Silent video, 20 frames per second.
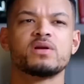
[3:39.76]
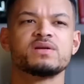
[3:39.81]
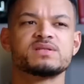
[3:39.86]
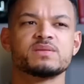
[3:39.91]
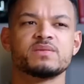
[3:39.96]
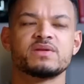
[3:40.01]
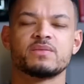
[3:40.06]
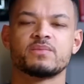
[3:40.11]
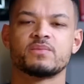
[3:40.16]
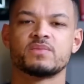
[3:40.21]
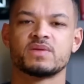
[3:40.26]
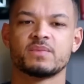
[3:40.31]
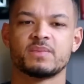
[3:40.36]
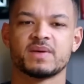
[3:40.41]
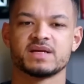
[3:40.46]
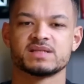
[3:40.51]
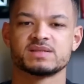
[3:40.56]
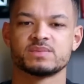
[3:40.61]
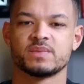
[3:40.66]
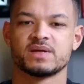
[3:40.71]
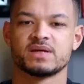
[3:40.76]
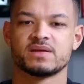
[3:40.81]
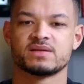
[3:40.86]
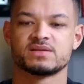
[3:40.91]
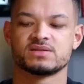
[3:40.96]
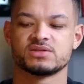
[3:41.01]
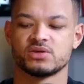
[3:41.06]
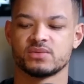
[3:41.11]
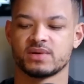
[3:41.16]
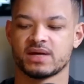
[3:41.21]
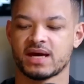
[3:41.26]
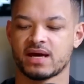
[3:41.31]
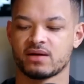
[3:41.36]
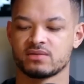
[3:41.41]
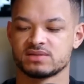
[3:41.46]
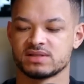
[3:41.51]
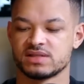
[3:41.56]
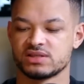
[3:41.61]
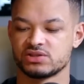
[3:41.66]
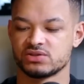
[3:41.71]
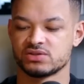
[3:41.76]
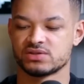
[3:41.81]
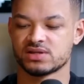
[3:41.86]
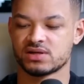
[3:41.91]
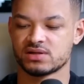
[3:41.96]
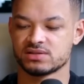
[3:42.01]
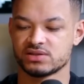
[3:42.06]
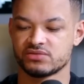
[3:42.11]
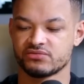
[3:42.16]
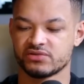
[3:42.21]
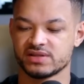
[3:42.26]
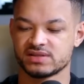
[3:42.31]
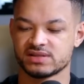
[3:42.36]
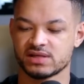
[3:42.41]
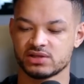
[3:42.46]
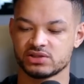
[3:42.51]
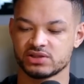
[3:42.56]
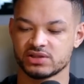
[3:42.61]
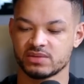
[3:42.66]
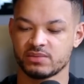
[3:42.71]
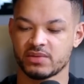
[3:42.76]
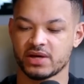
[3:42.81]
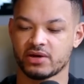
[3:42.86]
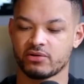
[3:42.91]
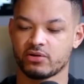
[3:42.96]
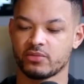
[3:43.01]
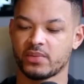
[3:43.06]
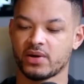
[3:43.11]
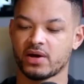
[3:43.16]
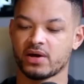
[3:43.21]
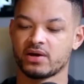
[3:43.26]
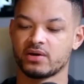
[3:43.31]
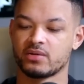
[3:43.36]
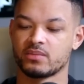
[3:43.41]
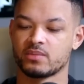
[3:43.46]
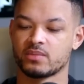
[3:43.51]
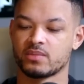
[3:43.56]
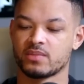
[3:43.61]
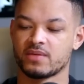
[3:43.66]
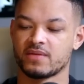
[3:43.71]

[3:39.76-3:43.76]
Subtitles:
are some of the biggest myths you encountered as you started researching the microbiome